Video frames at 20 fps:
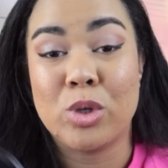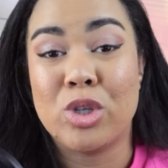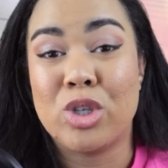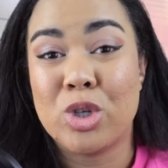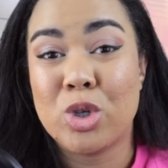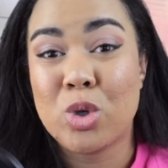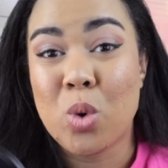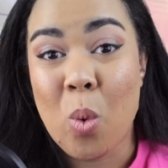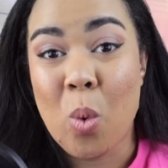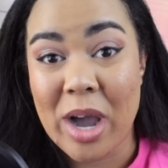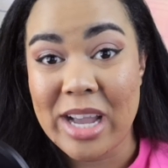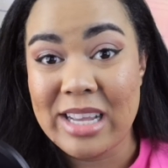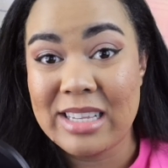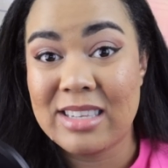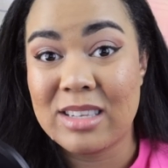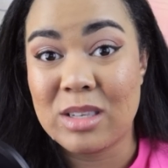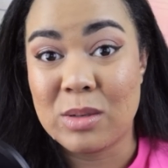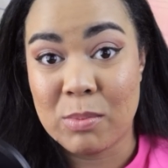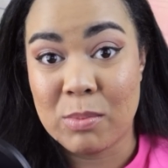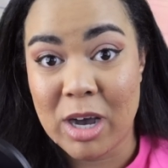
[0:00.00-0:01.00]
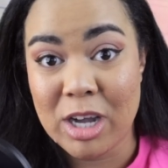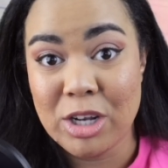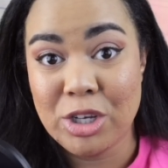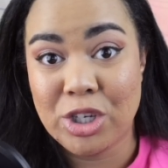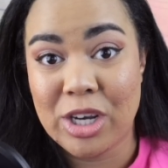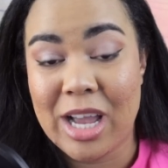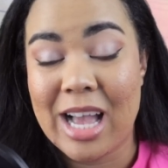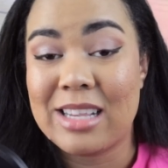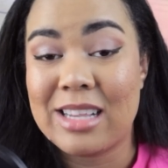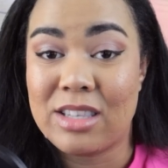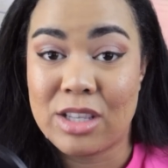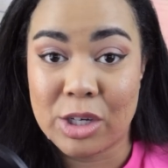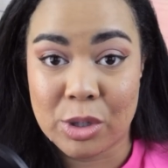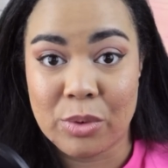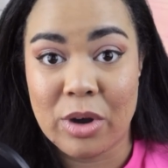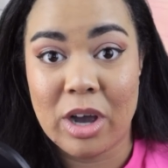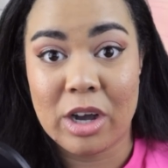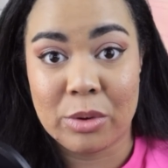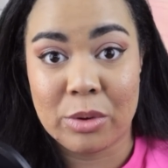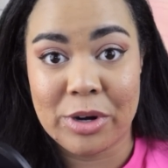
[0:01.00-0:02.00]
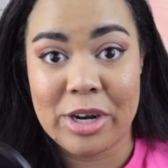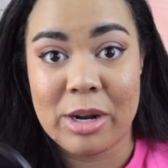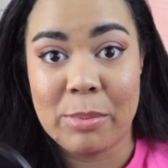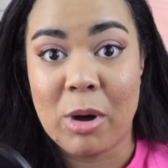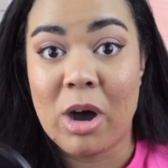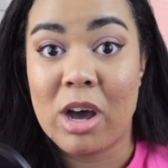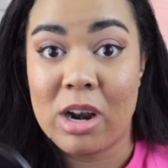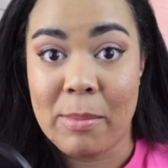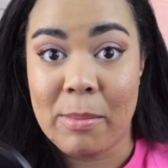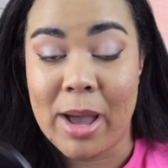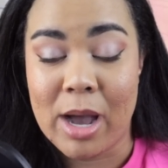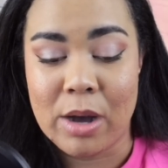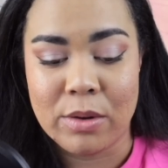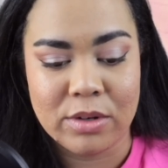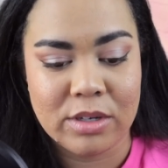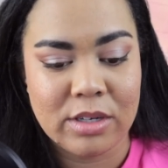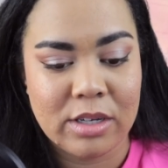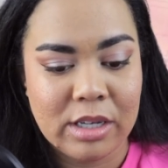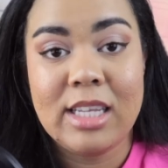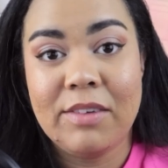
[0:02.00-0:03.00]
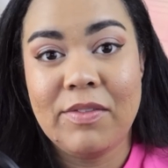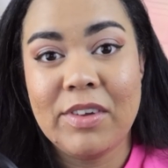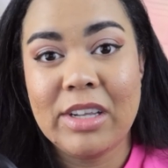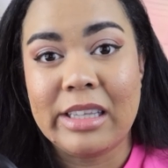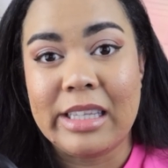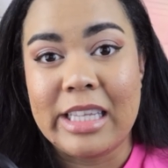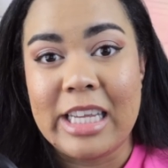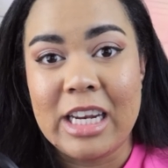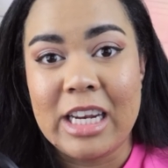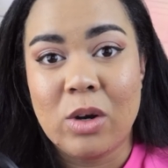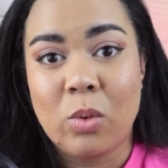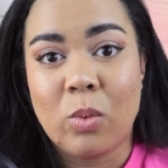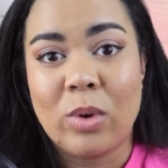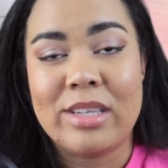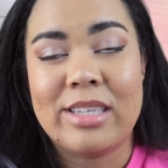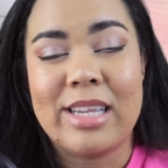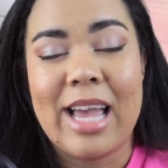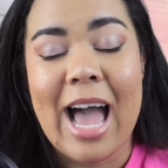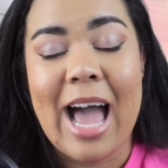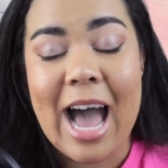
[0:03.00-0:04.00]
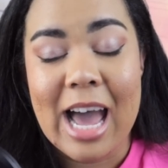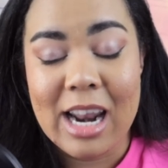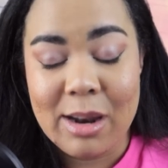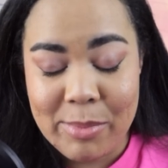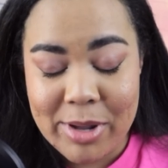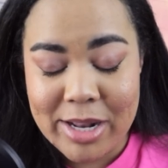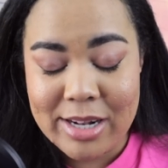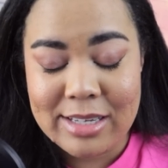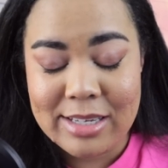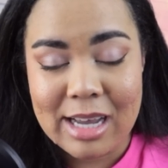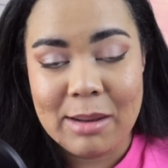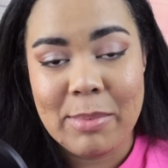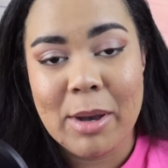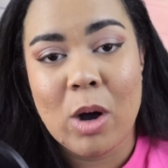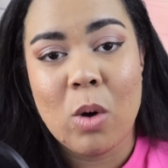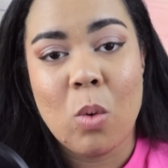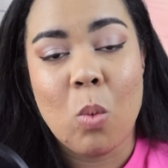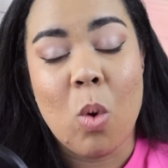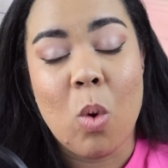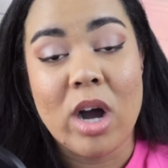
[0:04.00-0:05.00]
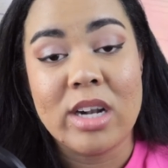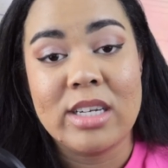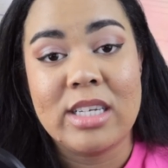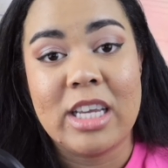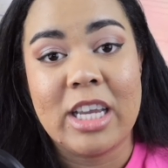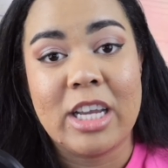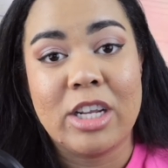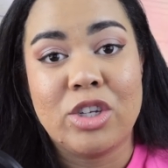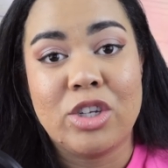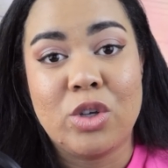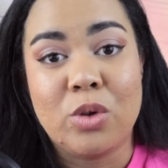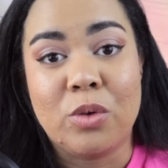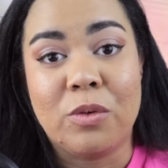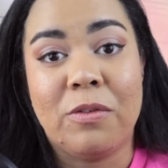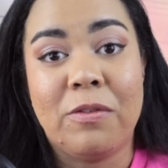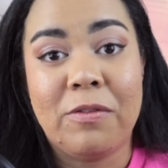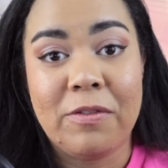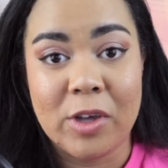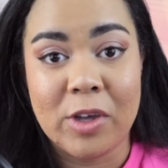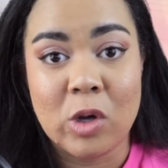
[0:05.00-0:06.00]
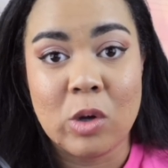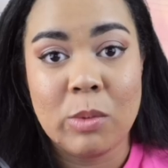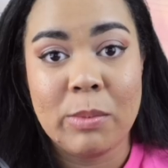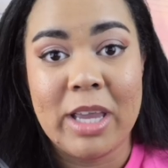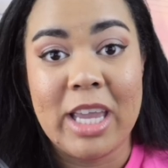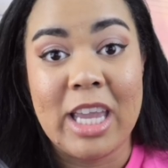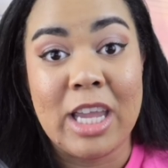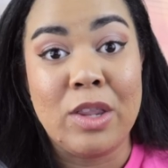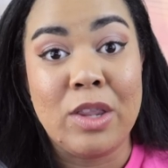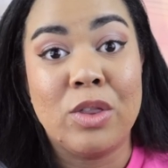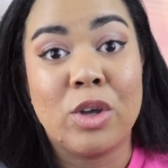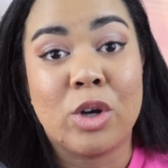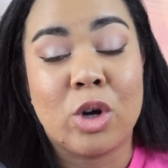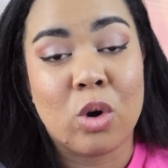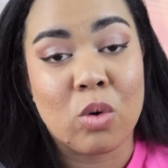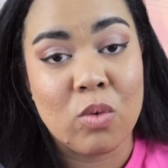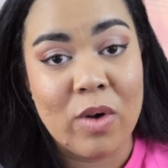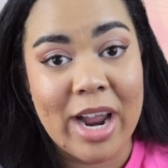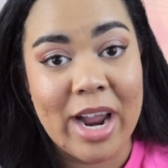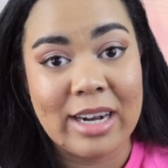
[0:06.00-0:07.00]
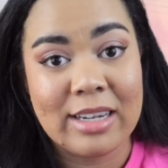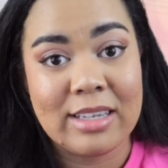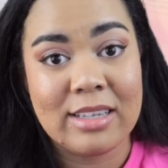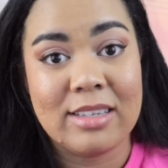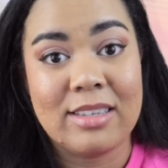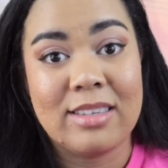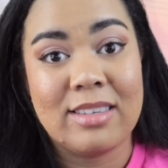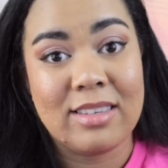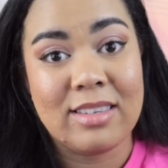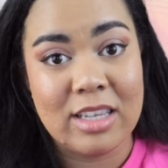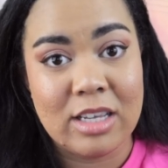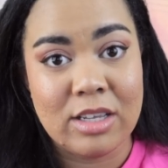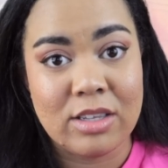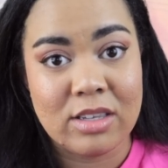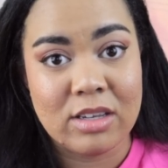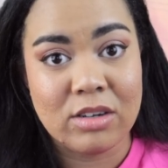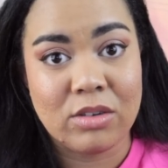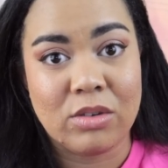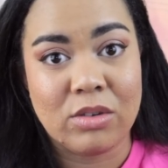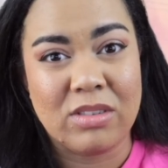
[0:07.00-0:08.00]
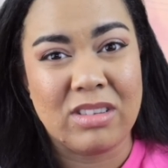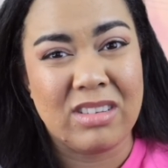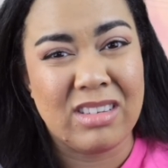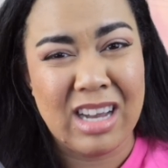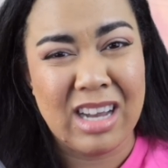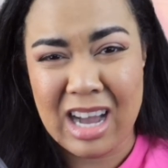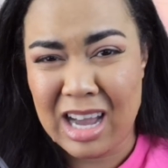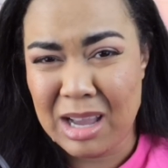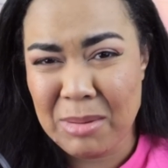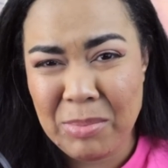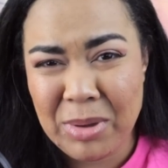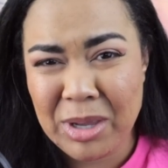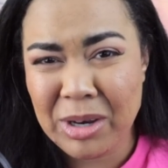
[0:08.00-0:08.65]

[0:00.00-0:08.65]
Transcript: was twice as much as the agreed upon amount. David Lean was adamant about wanting to film in the correct seasonal time